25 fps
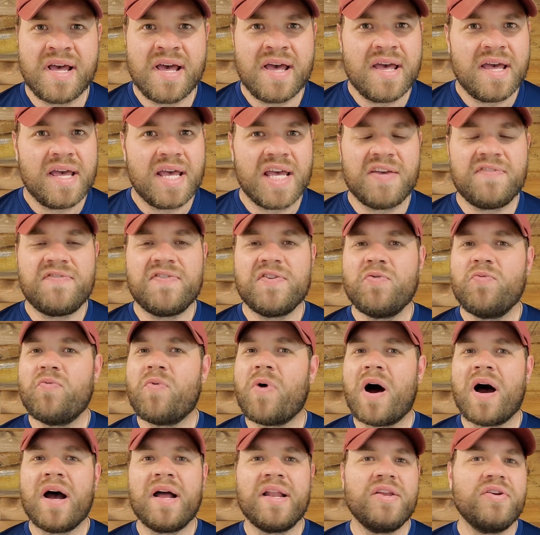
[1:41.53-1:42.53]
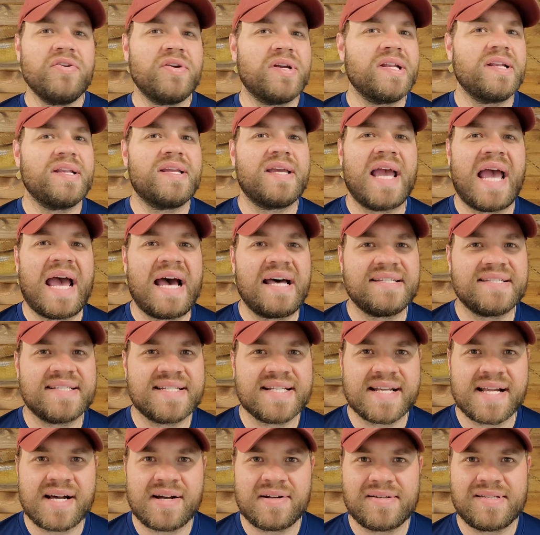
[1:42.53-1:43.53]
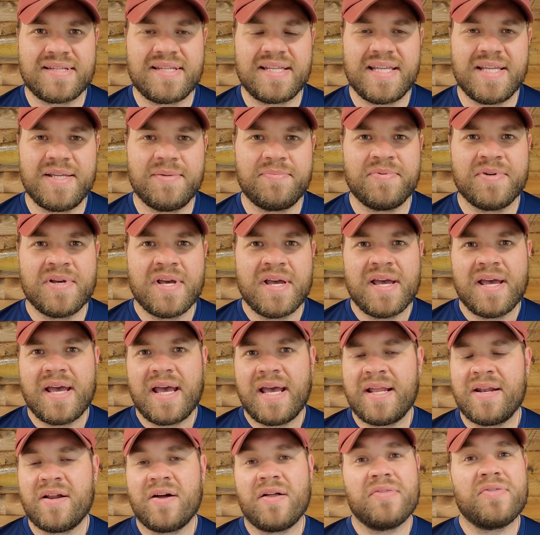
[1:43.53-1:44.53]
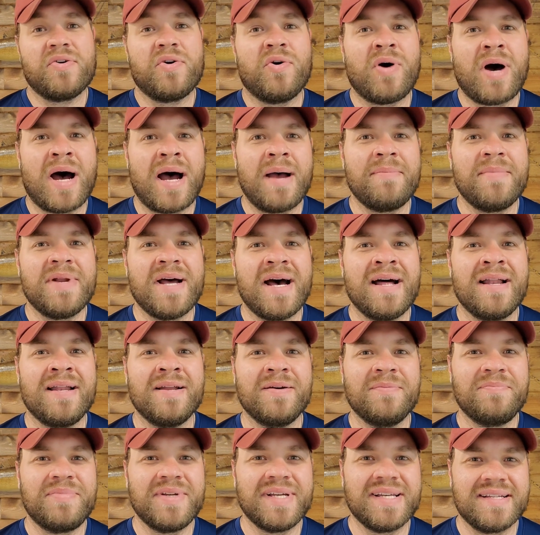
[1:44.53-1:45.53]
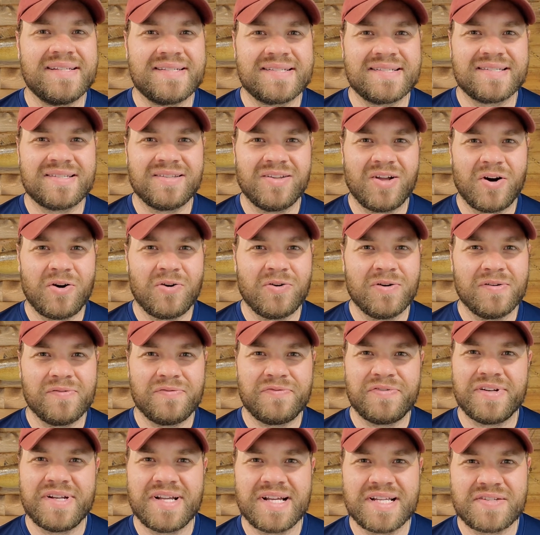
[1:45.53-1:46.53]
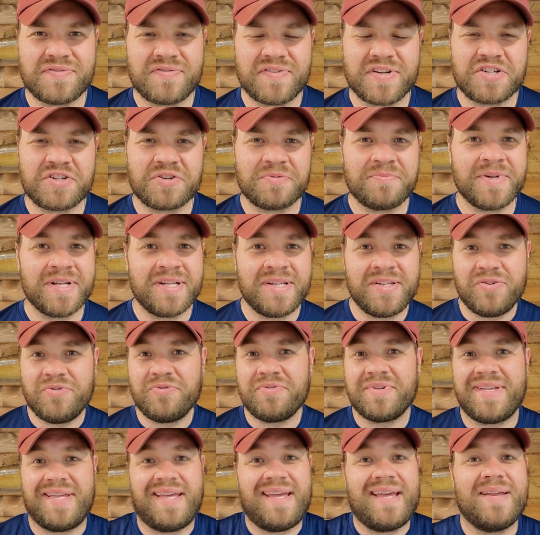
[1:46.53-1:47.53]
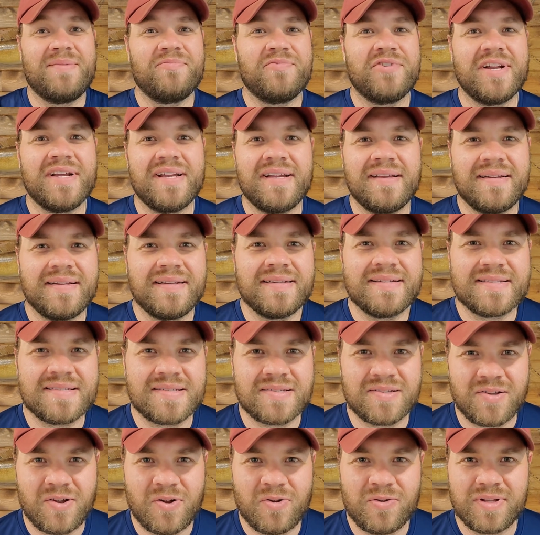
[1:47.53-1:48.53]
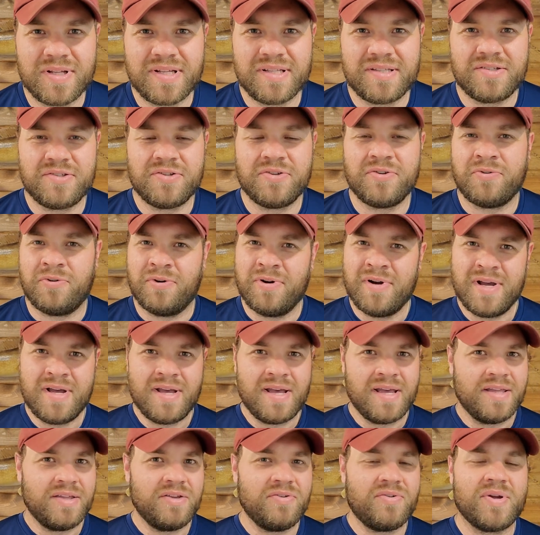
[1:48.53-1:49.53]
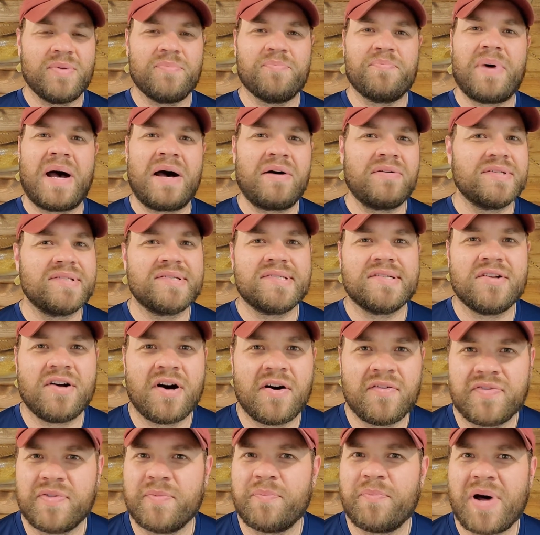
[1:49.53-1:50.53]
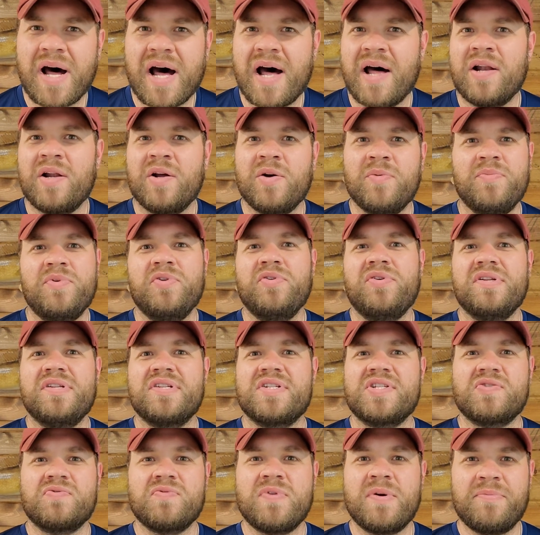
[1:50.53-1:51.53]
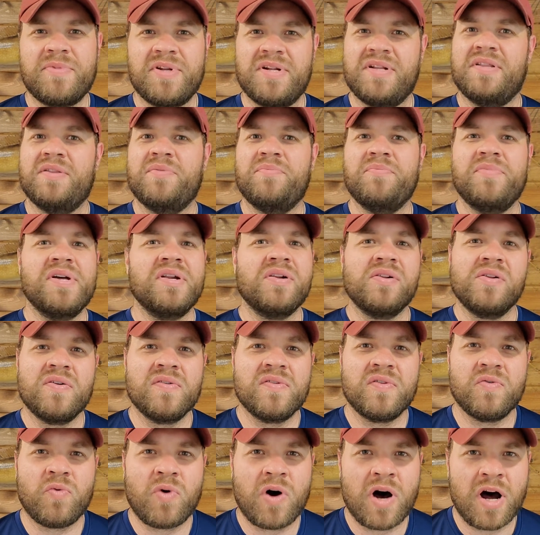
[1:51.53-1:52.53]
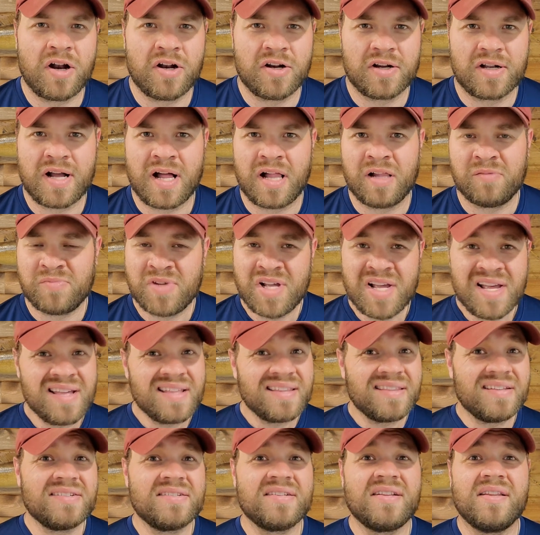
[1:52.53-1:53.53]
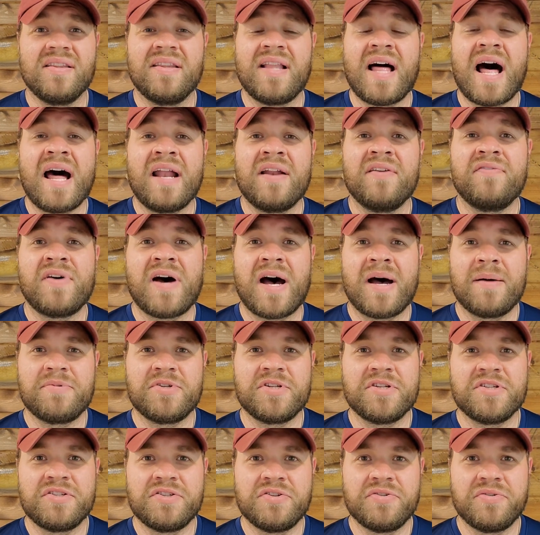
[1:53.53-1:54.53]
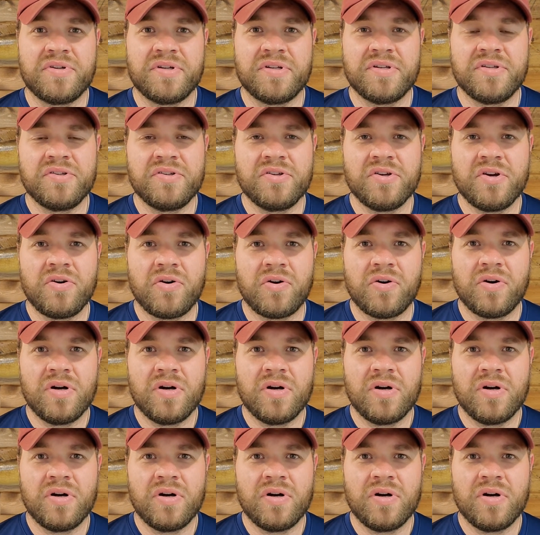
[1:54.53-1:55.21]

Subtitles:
If you want, you can cast it out deep. And although I'm not a big slow and finesse fisherman, you can bring it in slowly too. You can bounce it off the bottom. You can swim it in the middle of the water column. There's a lot of options you can do.